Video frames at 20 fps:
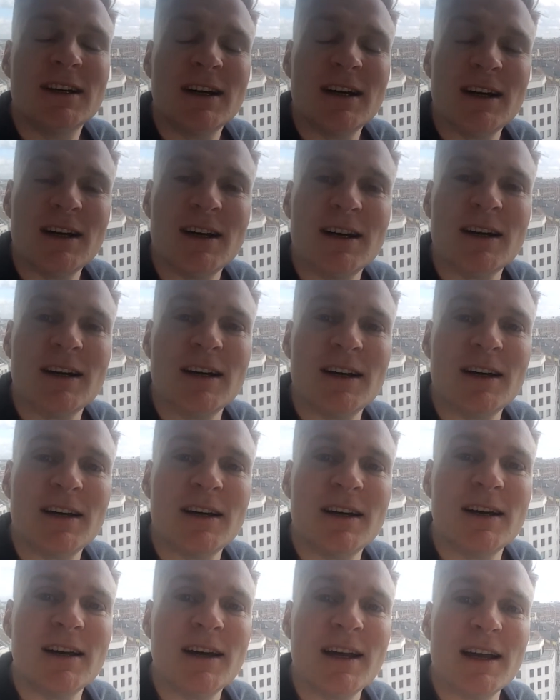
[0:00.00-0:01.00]
uh,
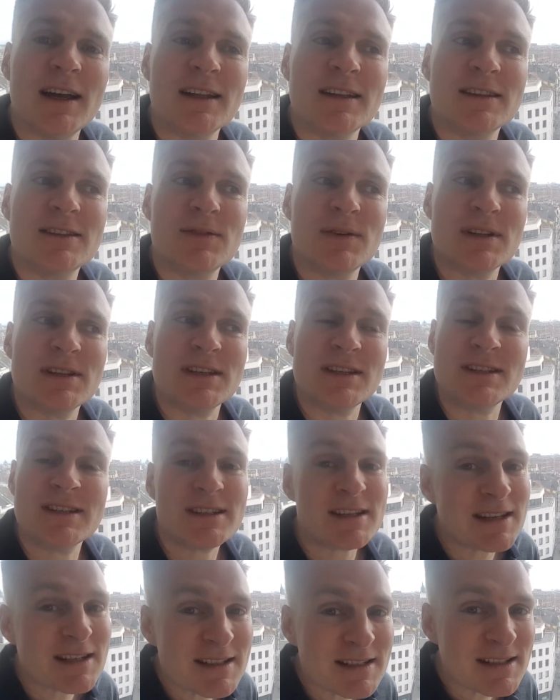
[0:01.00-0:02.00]
and
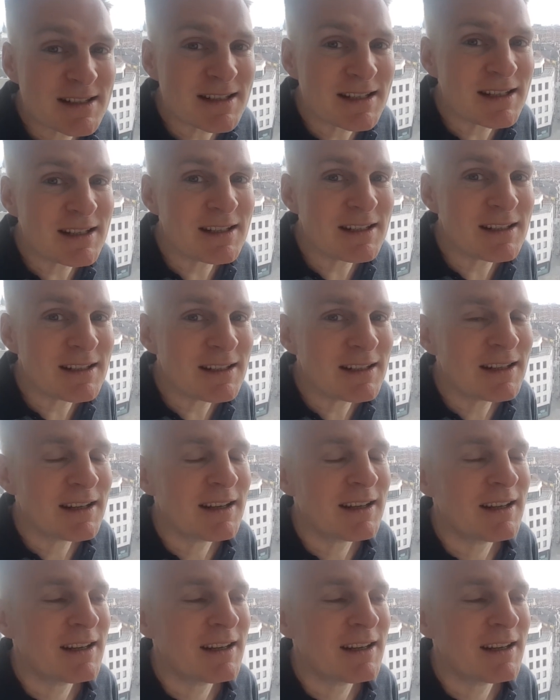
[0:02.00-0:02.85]
2016.